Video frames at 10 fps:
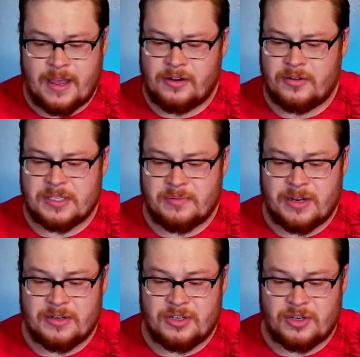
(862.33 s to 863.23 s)
I don't know, some
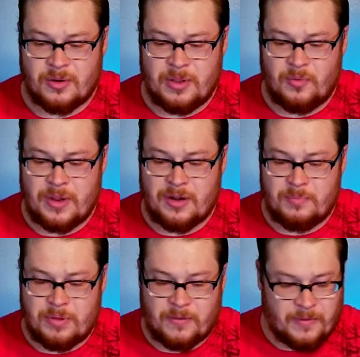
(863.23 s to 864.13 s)
kind of German
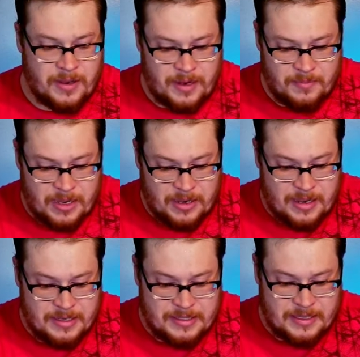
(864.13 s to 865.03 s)
weird butterfly name, I
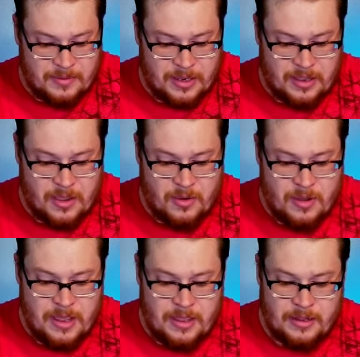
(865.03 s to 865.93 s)
guess. There we
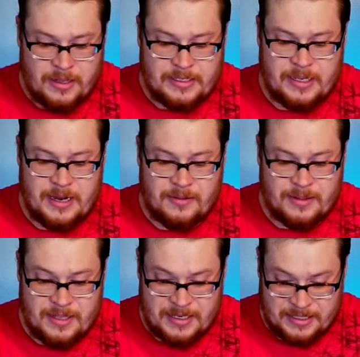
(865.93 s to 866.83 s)
go. Let's get
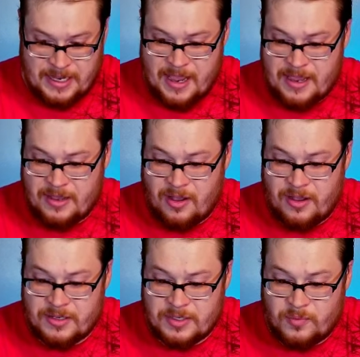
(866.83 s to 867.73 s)
out this guy,
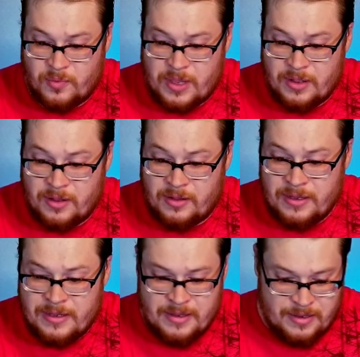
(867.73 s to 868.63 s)
Cogs and Wheel.
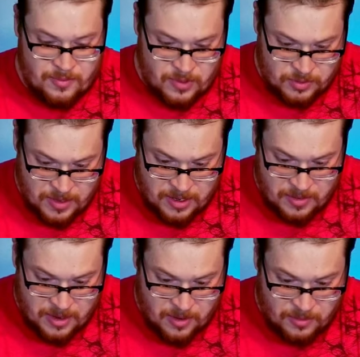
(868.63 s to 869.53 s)
Which way do
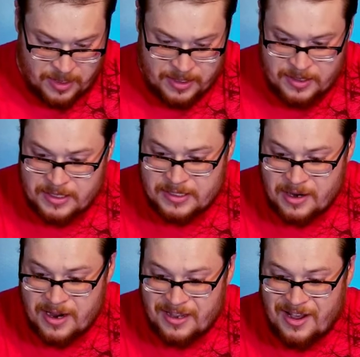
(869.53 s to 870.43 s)
you go? Like this?
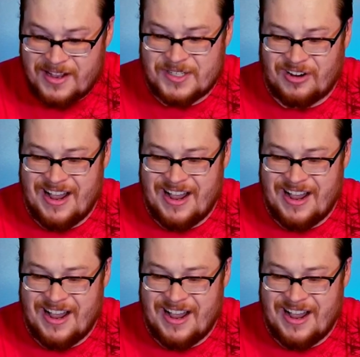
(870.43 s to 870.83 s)
All right, Cogs.